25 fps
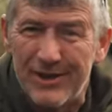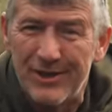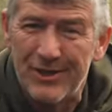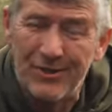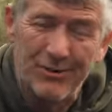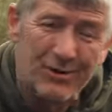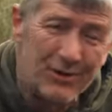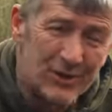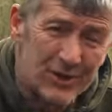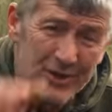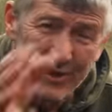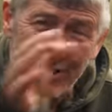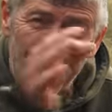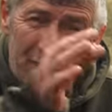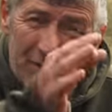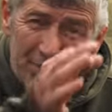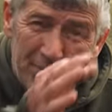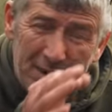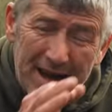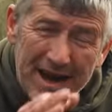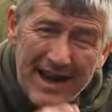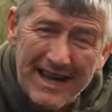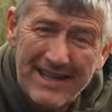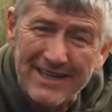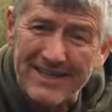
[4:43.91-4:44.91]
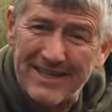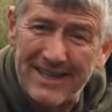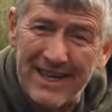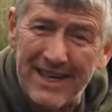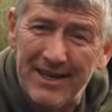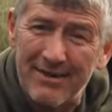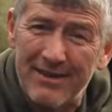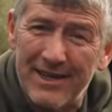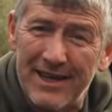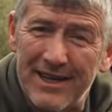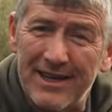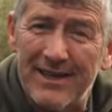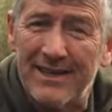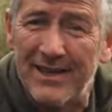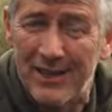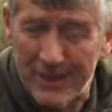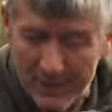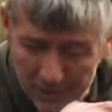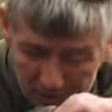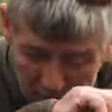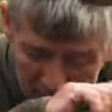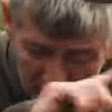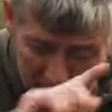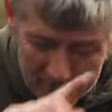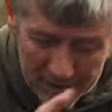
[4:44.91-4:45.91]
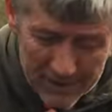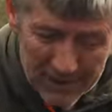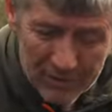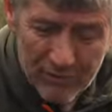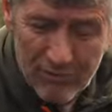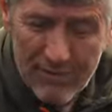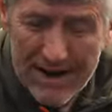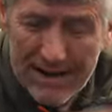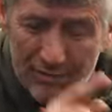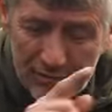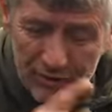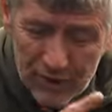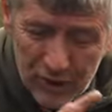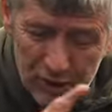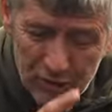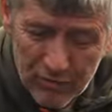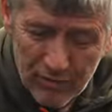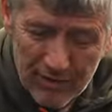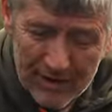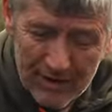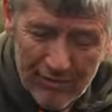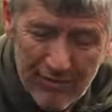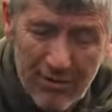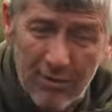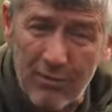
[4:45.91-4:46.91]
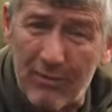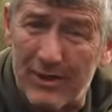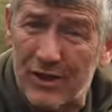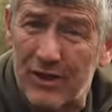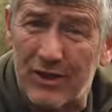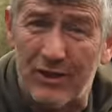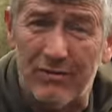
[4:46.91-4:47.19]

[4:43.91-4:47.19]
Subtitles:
You can slide bags down it. You can put a round stringer on, which